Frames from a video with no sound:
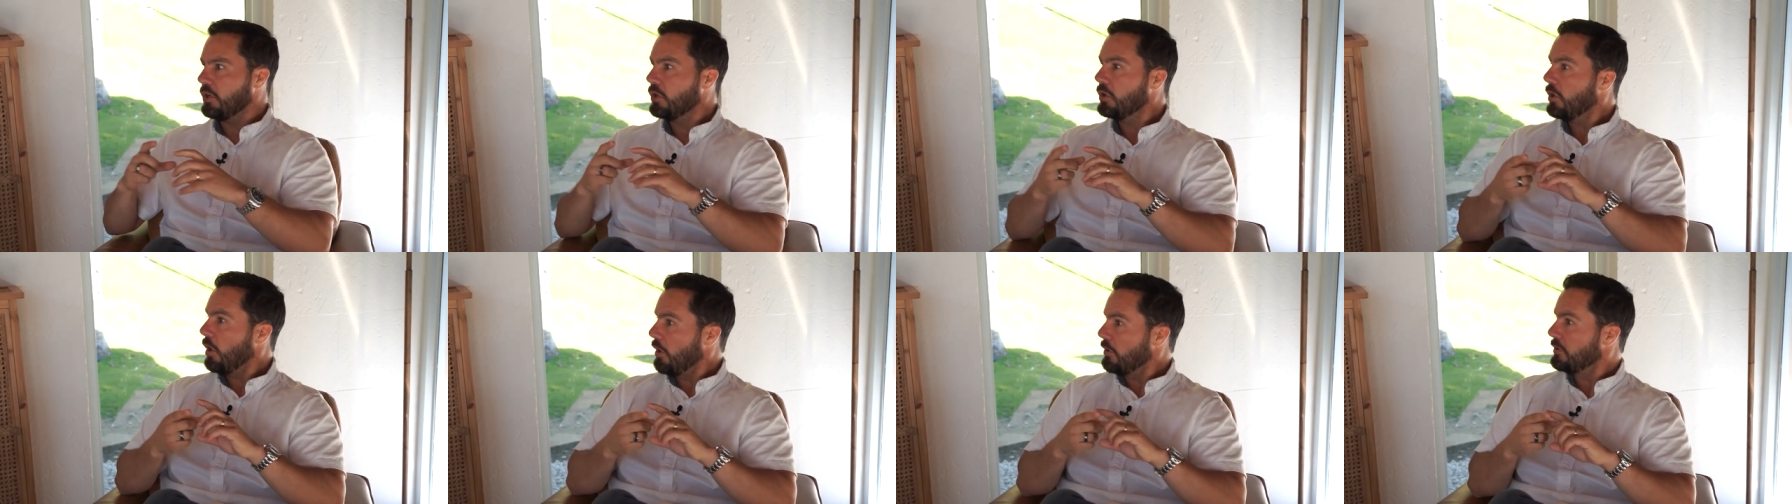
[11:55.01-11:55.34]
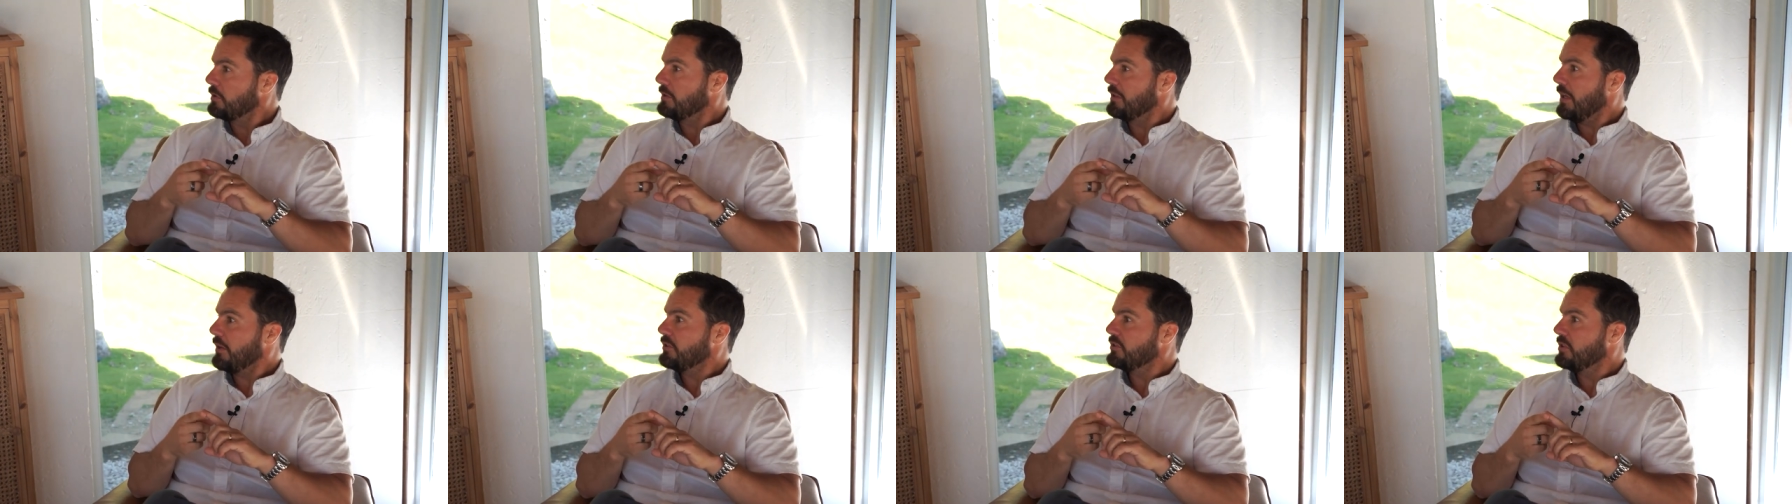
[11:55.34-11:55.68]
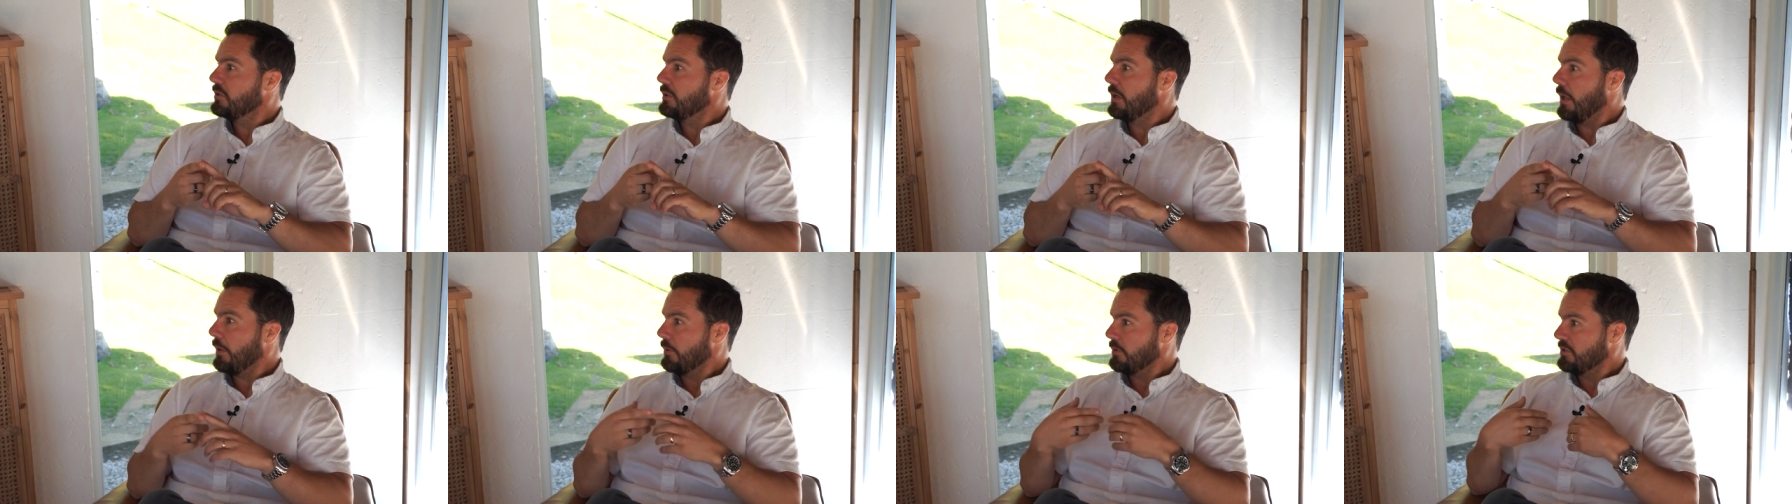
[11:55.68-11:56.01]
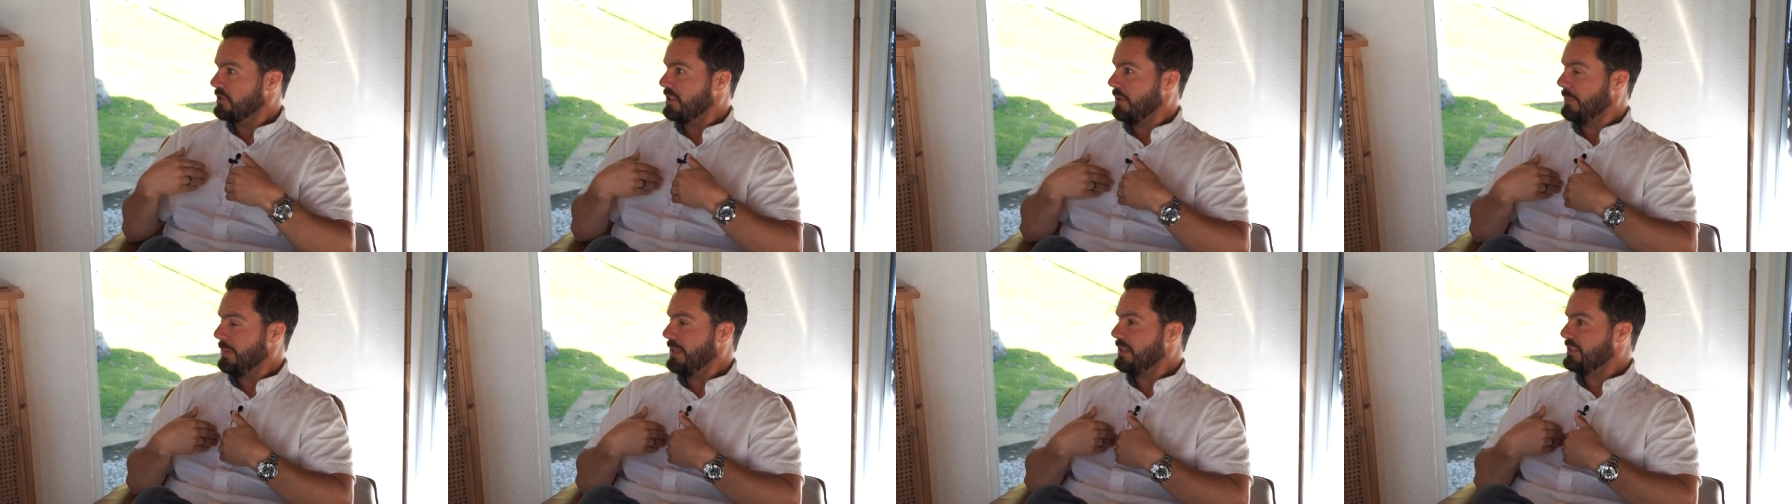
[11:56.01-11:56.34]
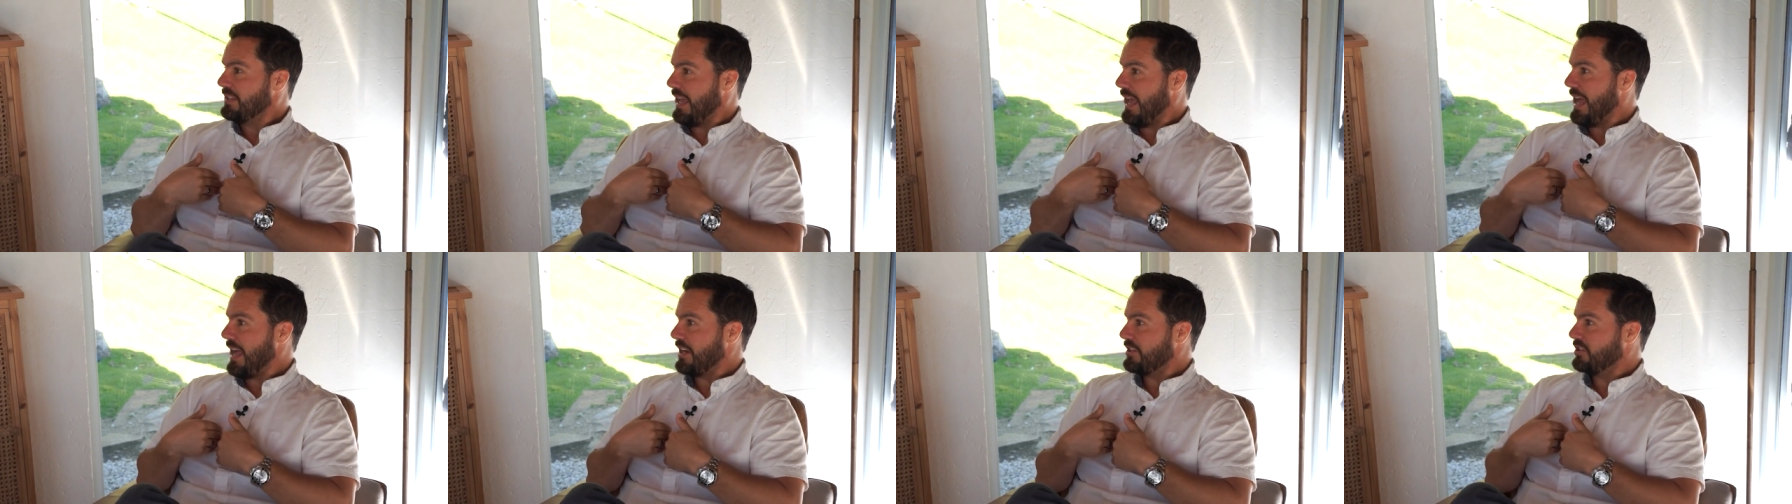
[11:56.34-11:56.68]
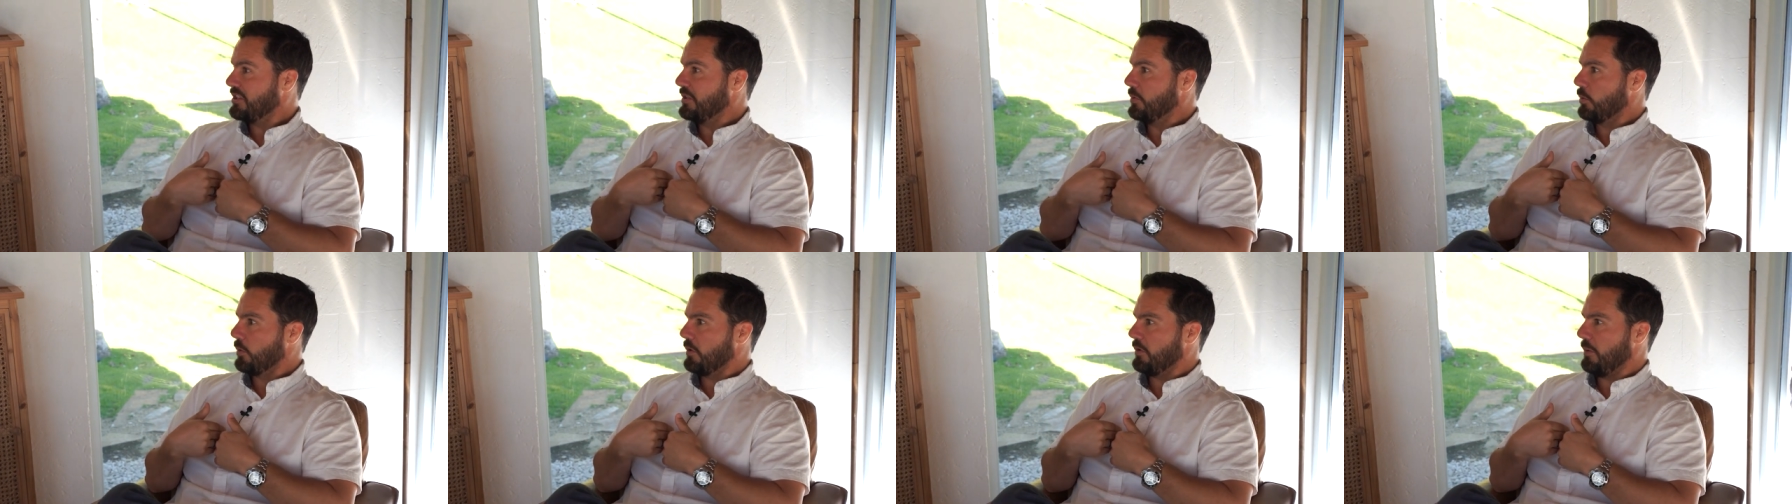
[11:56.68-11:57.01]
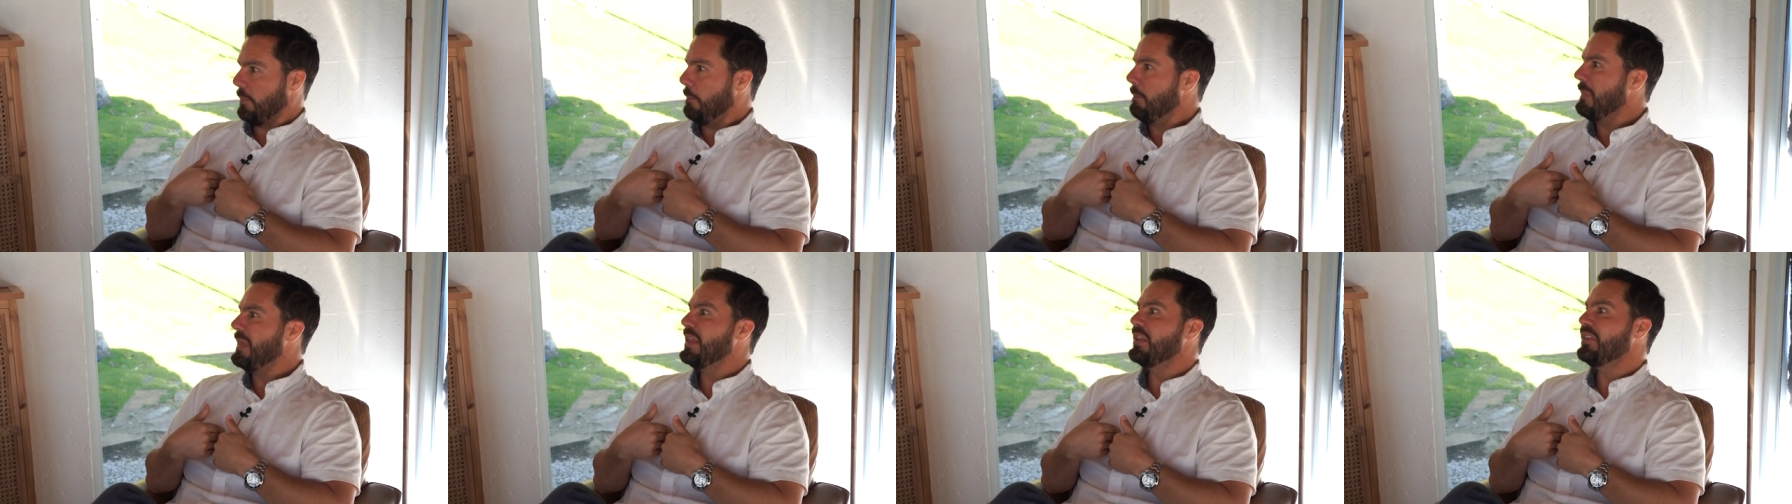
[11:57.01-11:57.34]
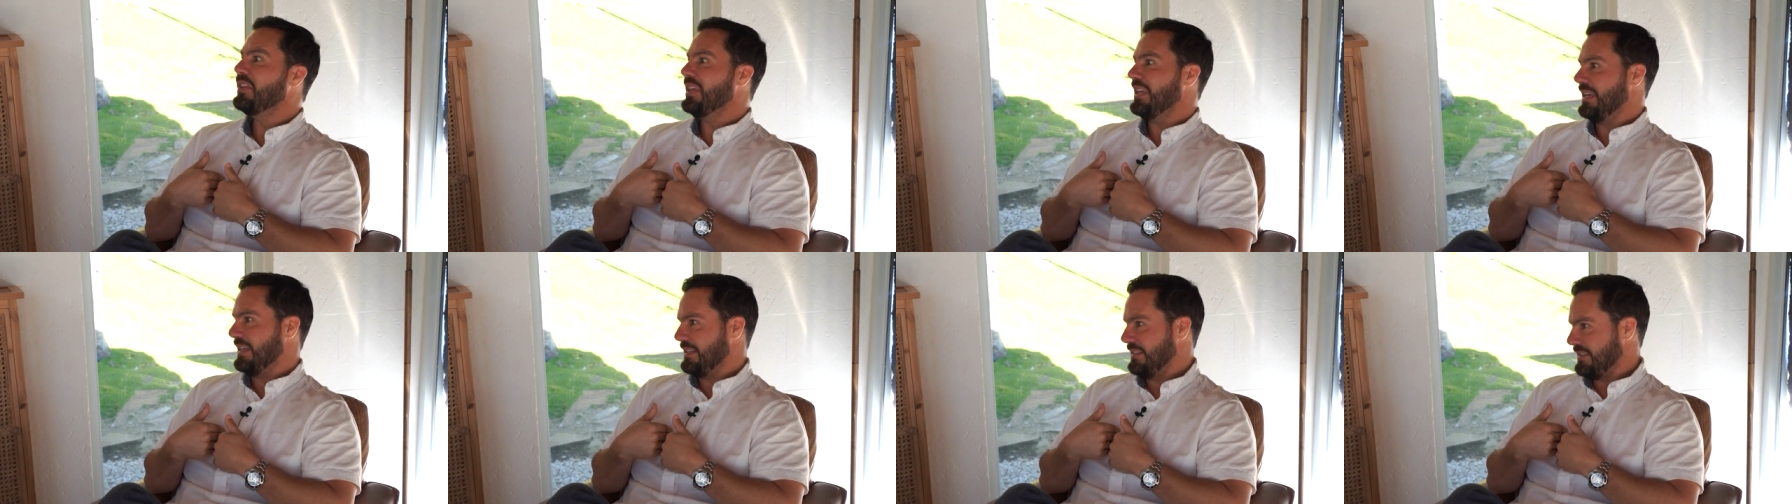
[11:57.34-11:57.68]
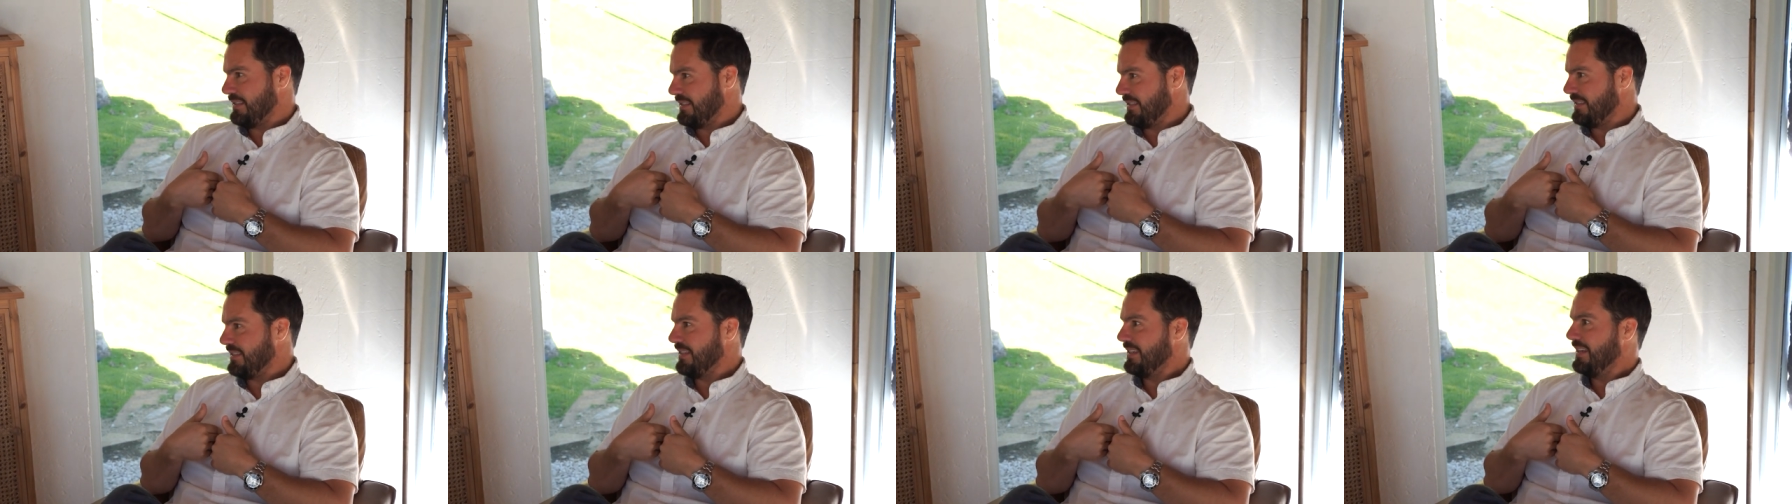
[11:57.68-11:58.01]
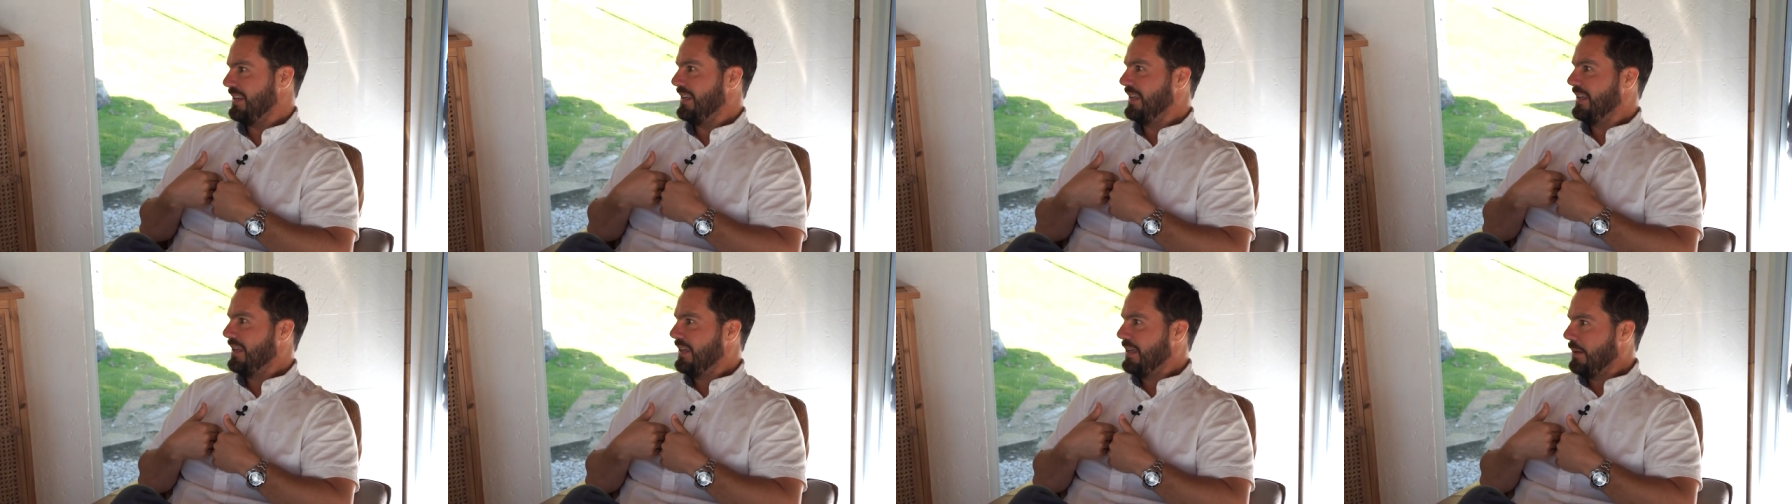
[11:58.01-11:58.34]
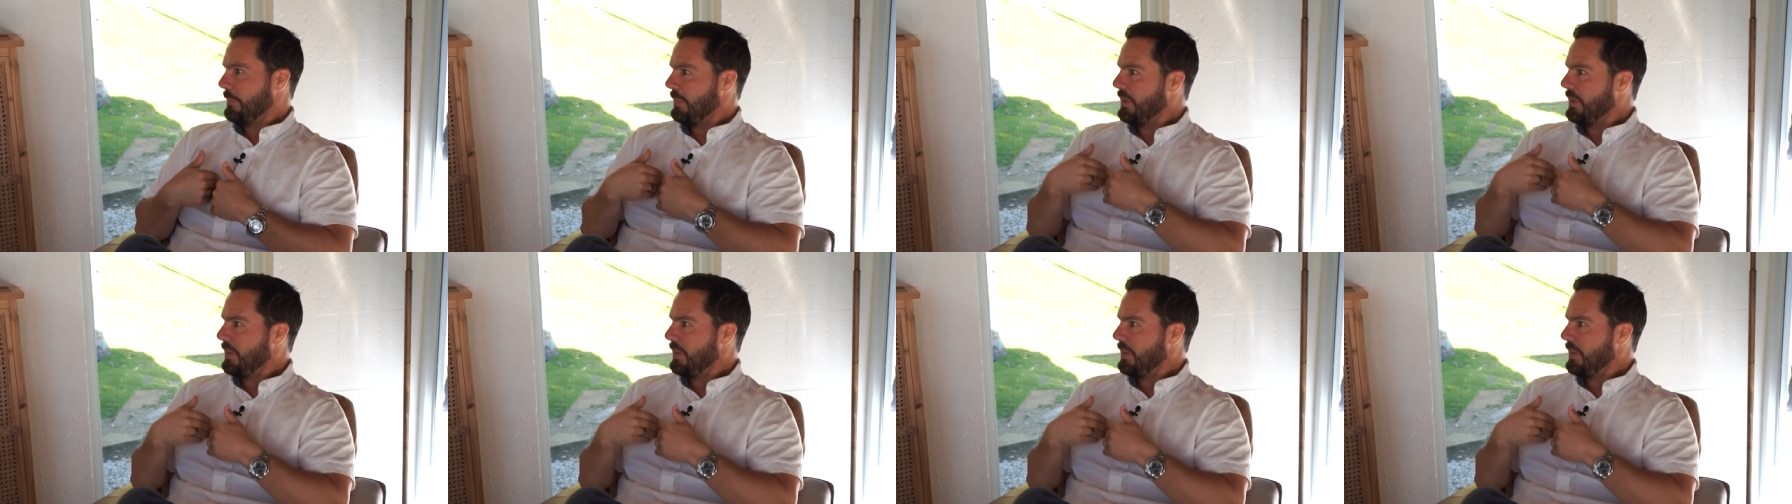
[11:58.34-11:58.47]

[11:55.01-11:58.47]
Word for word: her hundred thousand dollars to me is actually worth millions. Right.